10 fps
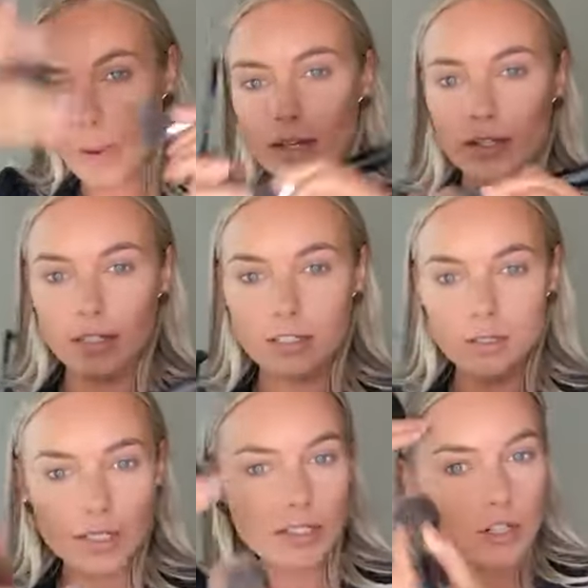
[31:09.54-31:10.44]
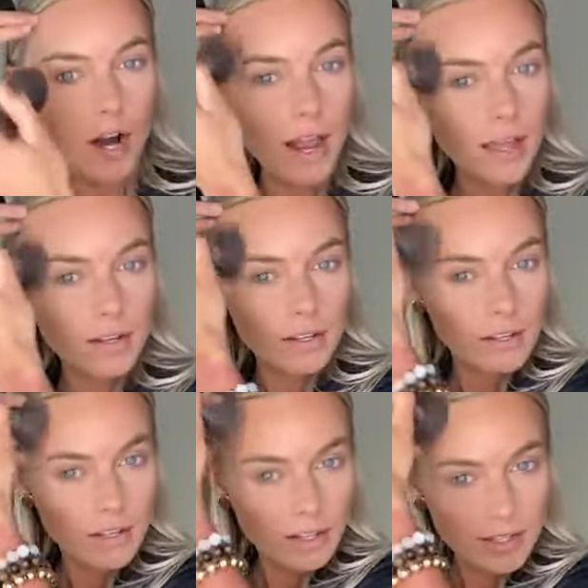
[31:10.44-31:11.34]
Oh my goodness, you need to try it.
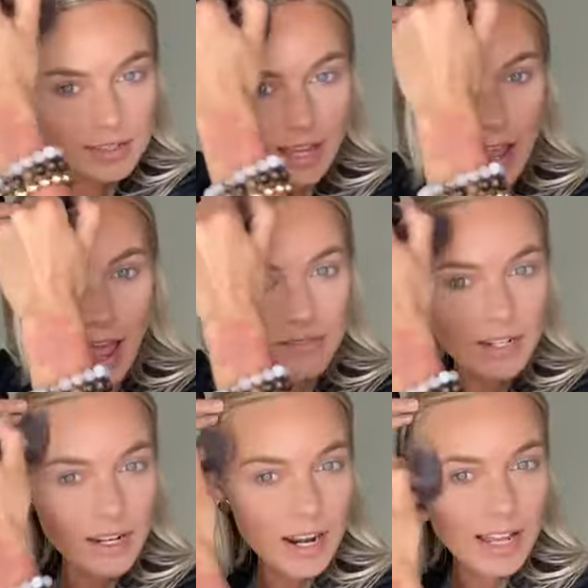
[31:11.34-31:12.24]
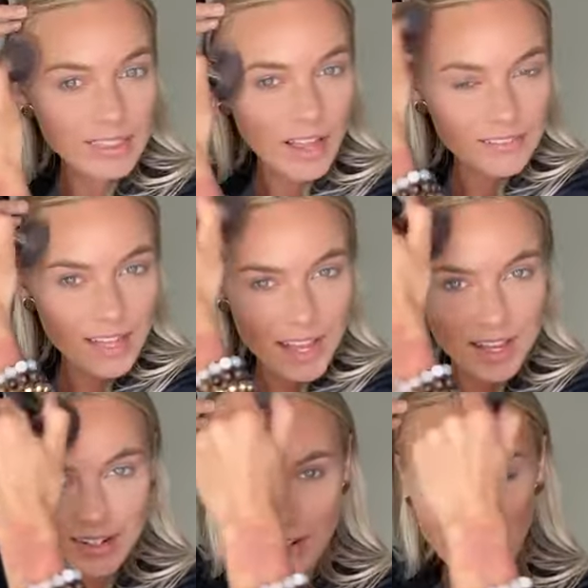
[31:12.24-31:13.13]
Yes, I have it and I love
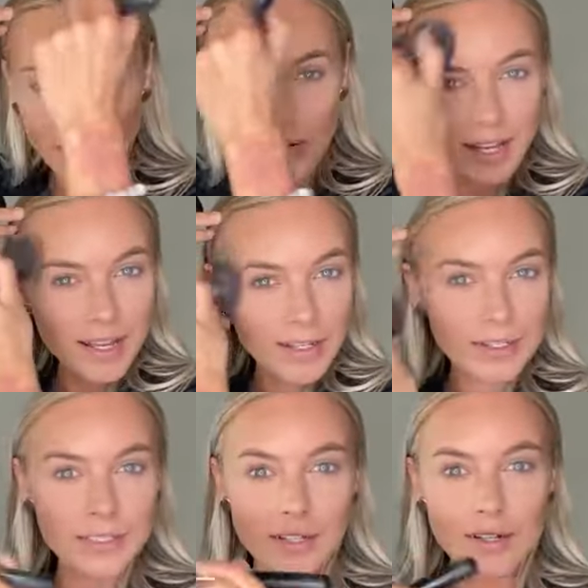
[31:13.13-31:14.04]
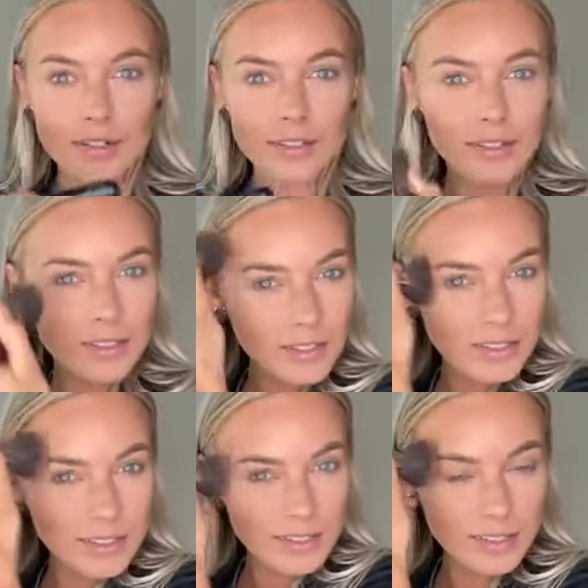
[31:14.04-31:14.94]
it. Oh, okay, good deal.
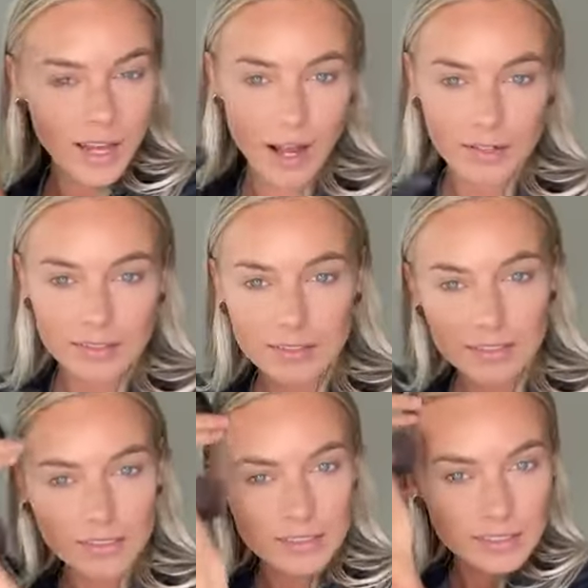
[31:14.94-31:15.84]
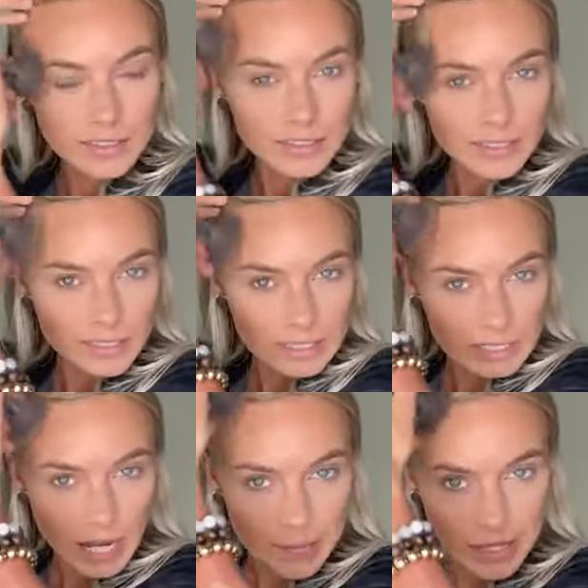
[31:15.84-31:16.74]
Yeah.
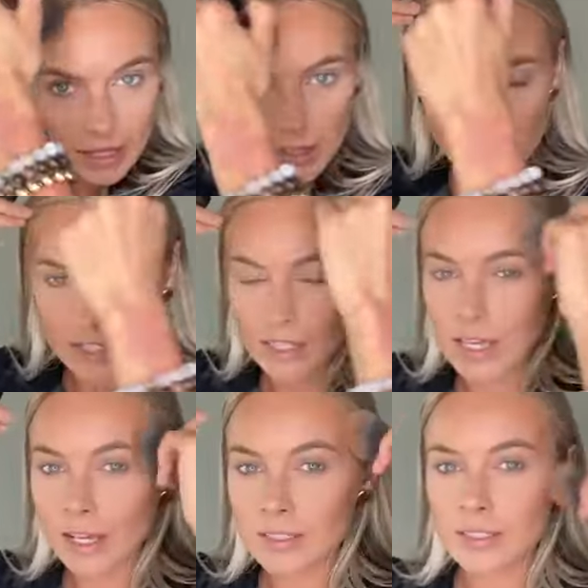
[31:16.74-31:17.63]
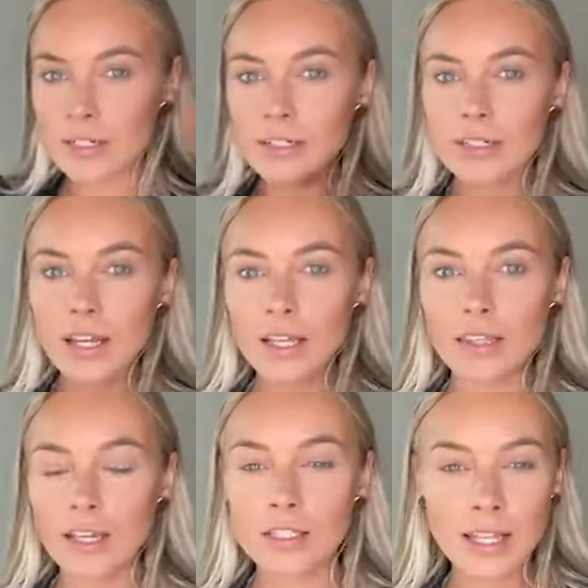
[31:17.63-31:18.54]
I mean, there's
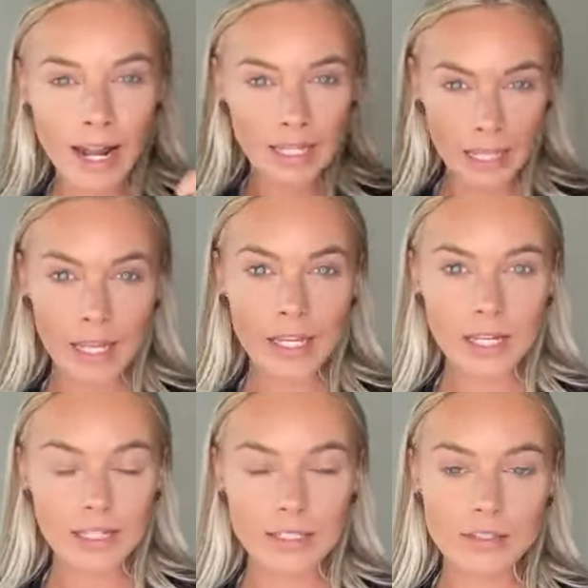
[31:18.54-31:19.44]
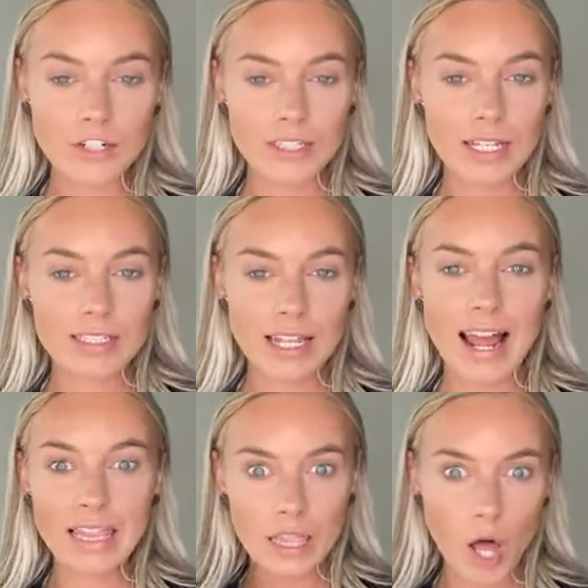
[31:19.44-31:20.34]
like things that I like, and then there's things that
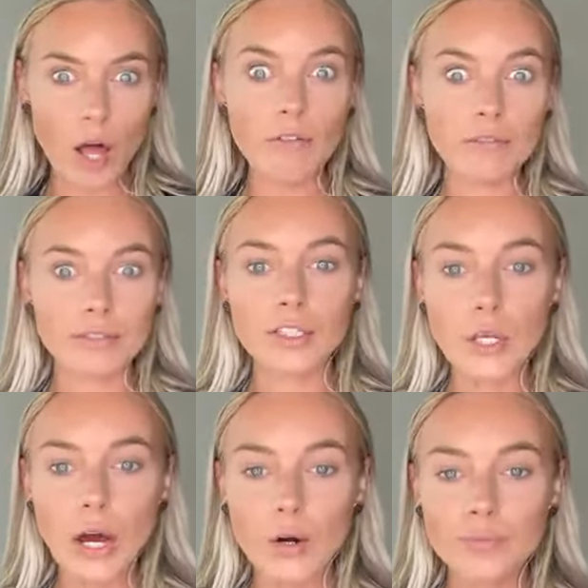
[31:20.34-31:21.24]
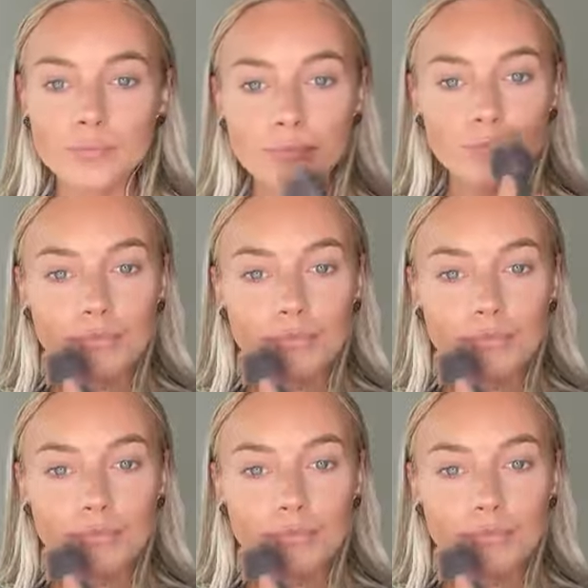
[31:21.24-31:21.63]
I love, you know.